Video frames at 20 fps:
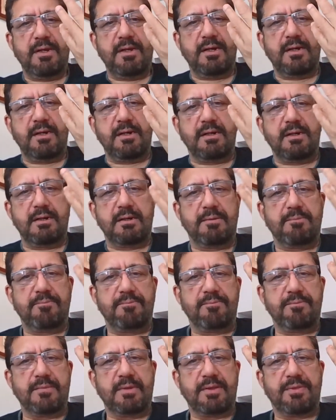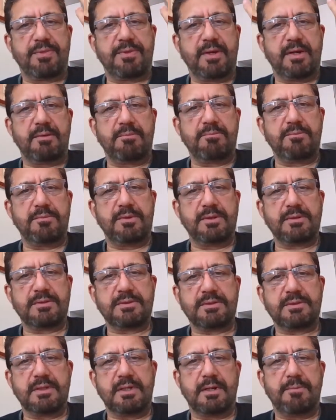A thumb
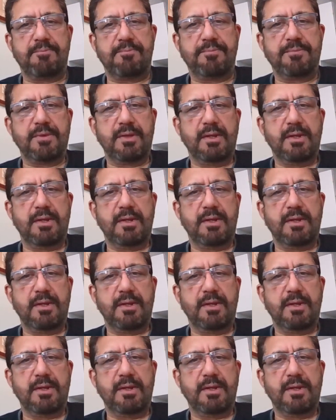is oh,